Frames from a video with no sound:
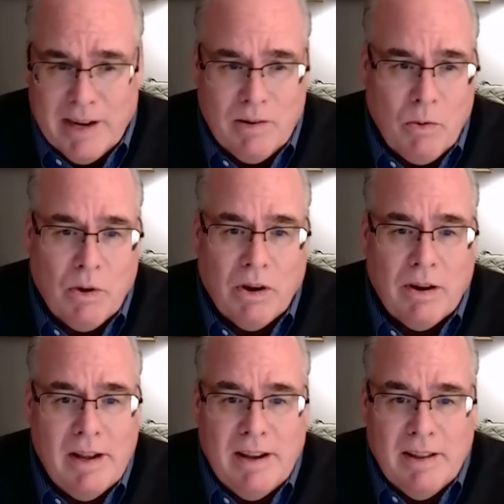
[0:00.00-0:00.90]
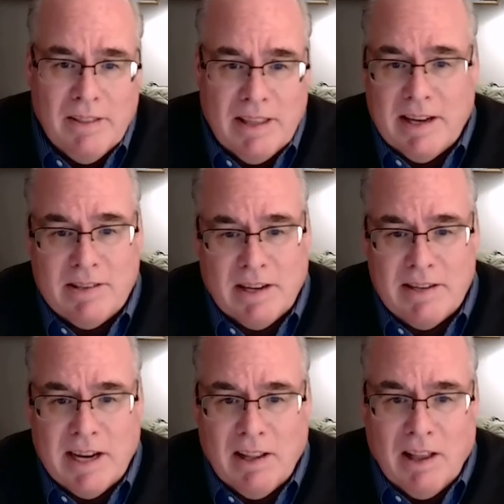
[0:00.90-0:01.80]
right? Or they think it's
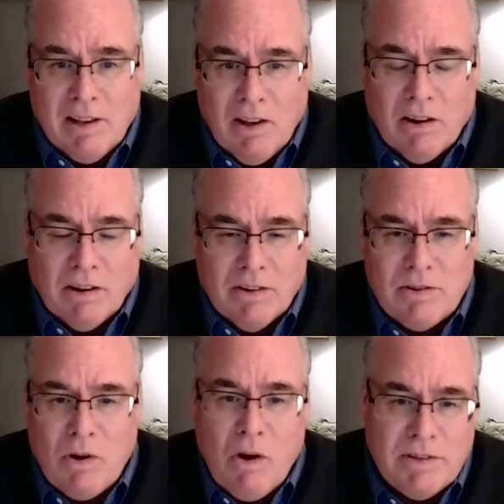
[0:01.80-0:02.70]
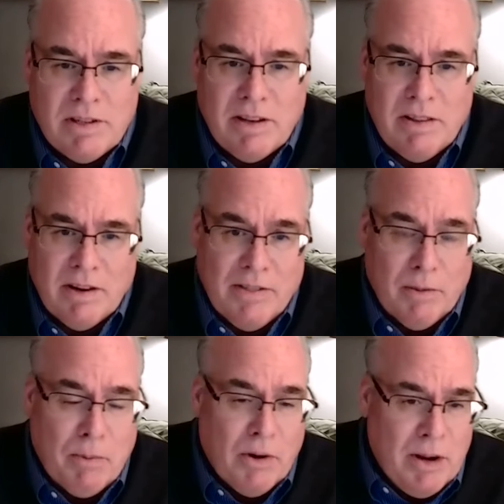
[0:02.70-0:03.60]
going to take a lot longer. And so all of a sudden now
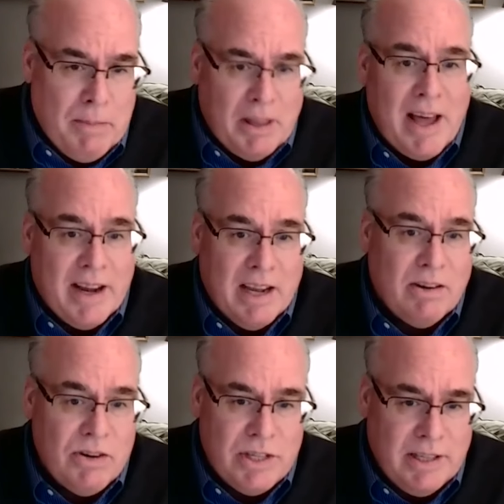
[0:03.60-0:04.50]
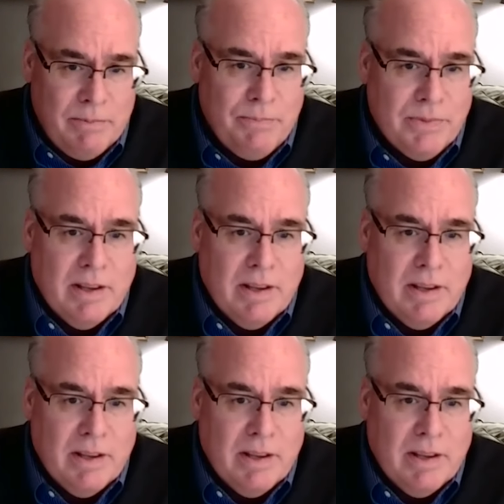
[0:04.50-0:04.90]
they're burning up a lot of energy